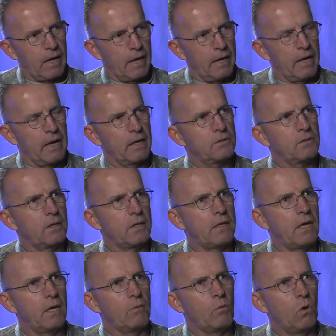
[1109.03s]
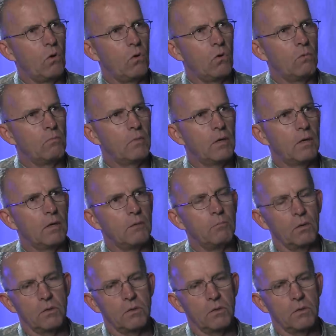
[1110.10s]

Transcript: I actually came home on